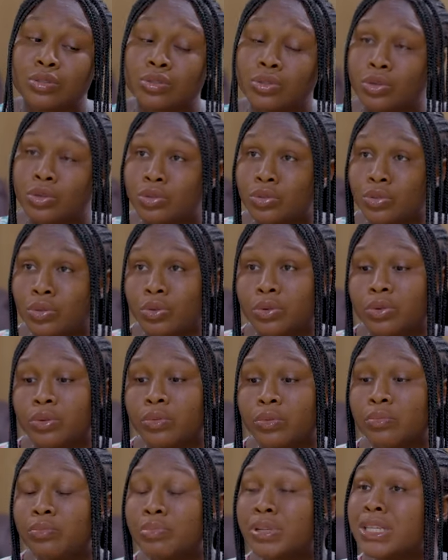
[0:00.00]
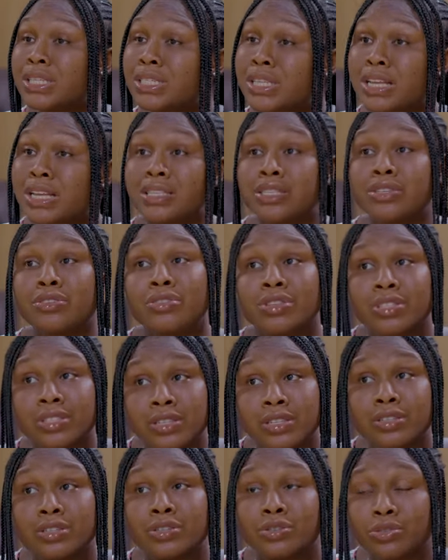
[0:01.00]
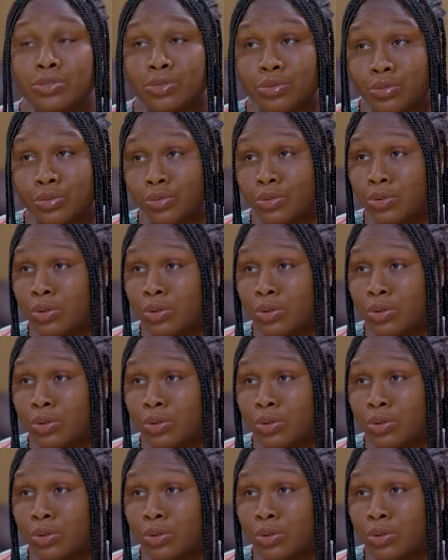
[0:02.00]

Doctor, please, I seriously need to.